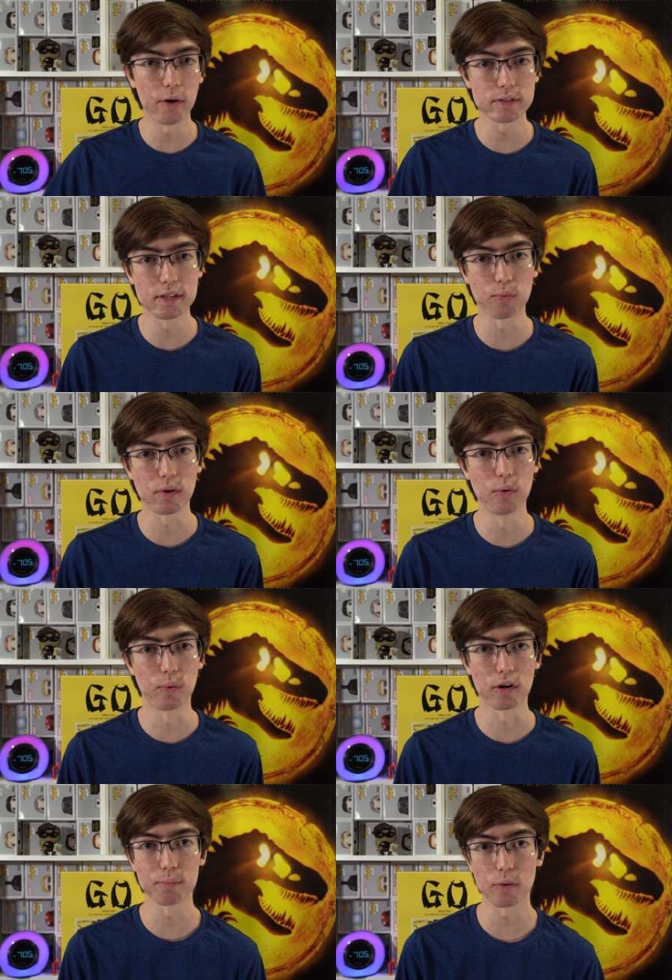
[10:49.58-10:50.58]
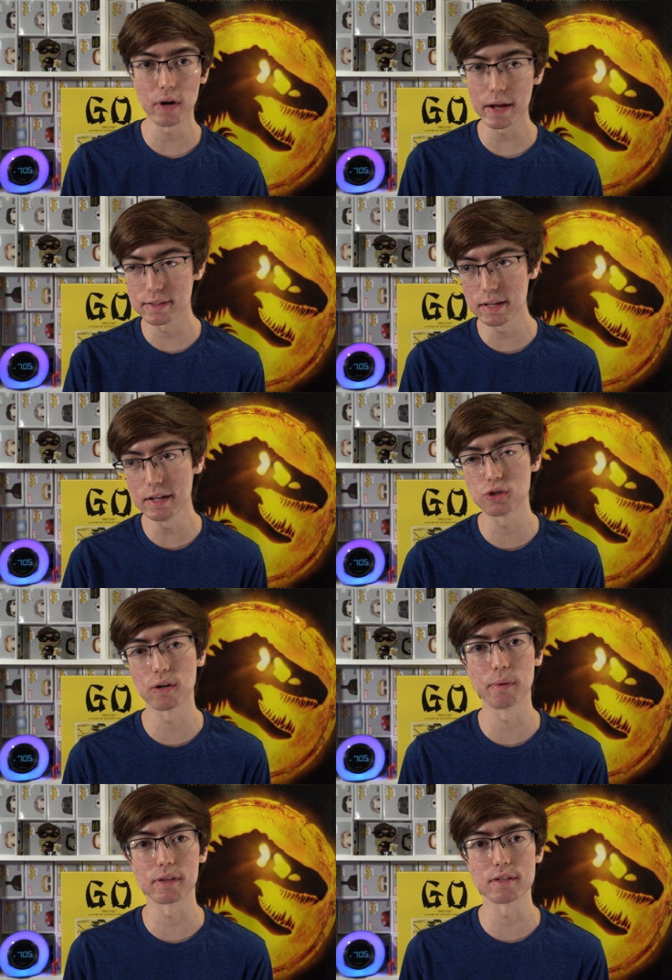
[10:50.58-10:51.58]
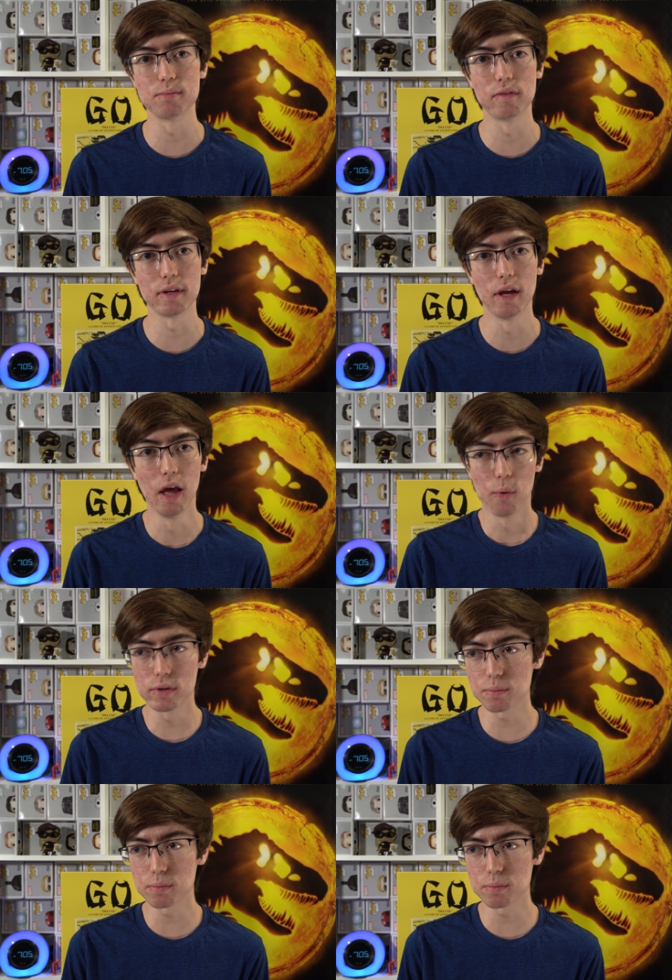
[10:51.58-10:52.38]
out in the real world. But what I did enjoy about this movie was